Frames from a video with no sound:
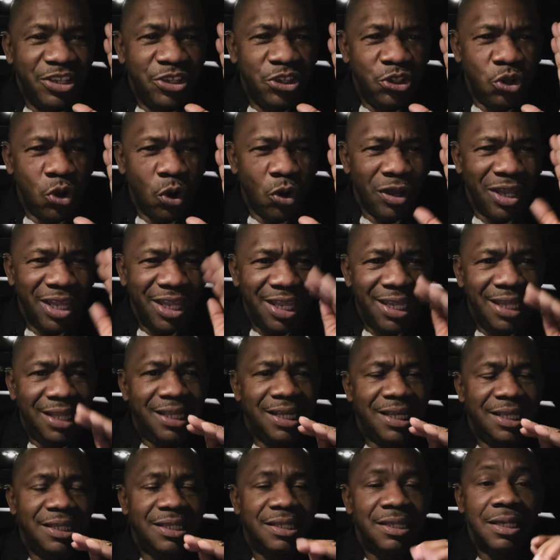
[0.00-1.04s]
Your
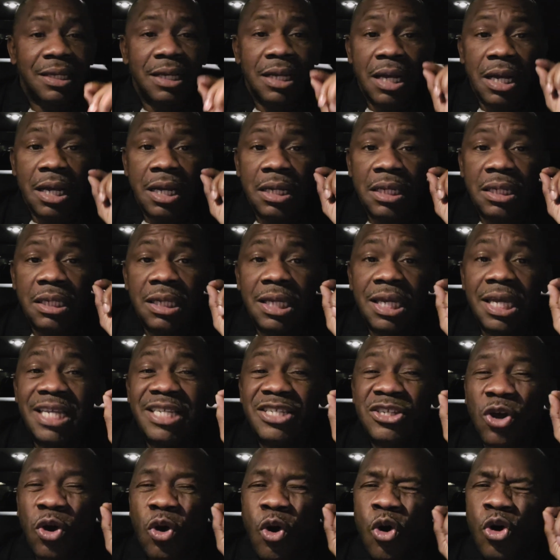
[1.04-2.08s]
healing
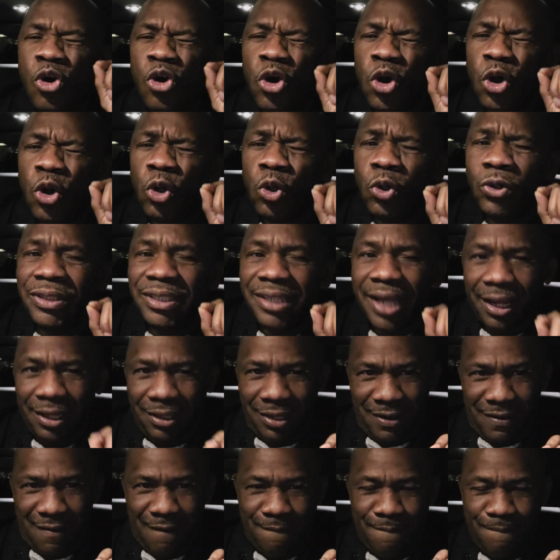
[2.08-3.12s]
is
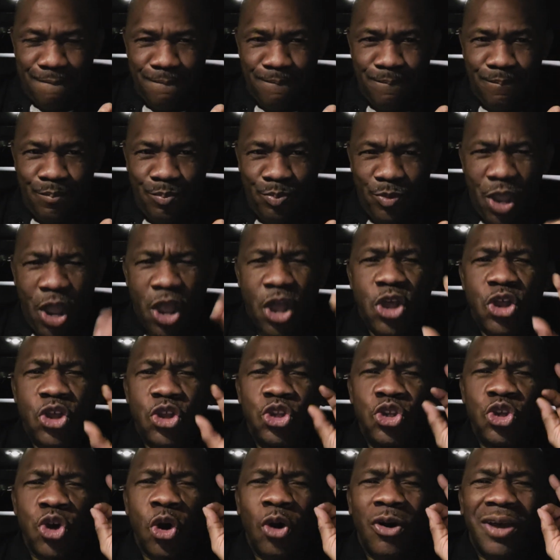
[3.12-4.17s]
concluded.
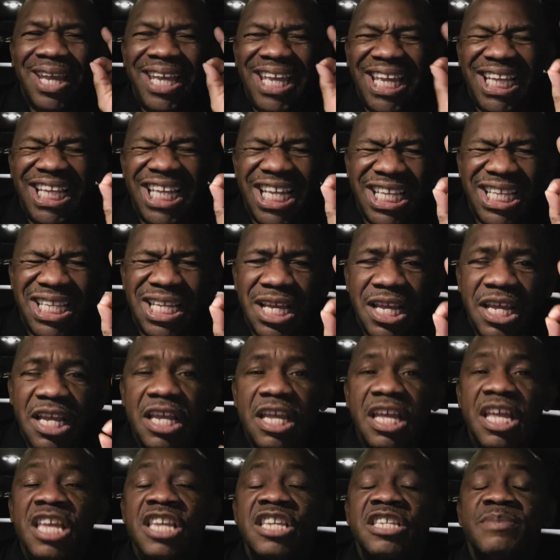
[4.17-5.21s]
Your healing
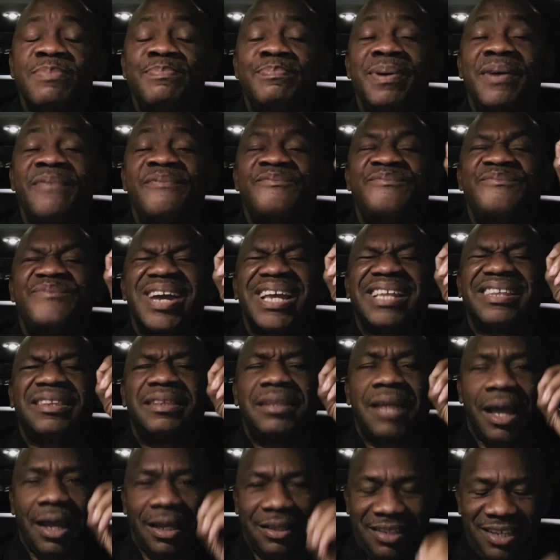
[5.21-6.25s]
is
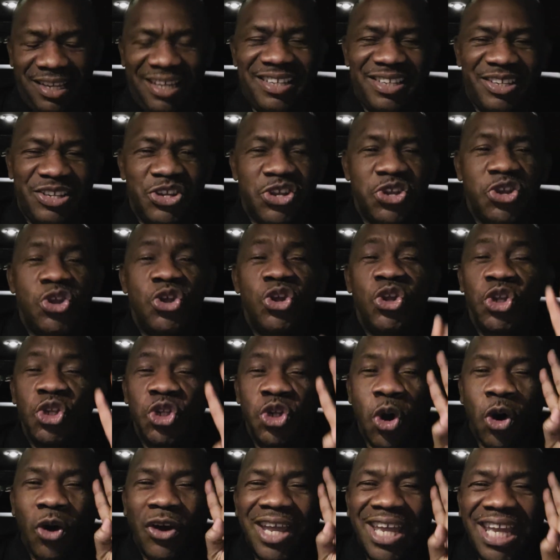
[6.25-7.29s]
perfected.
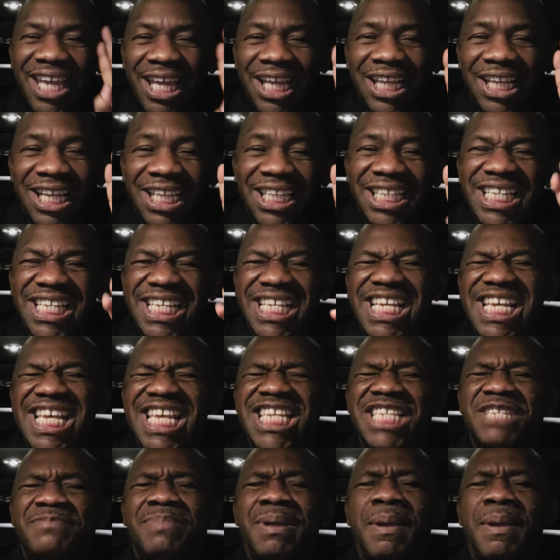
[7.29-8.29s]
Your healing is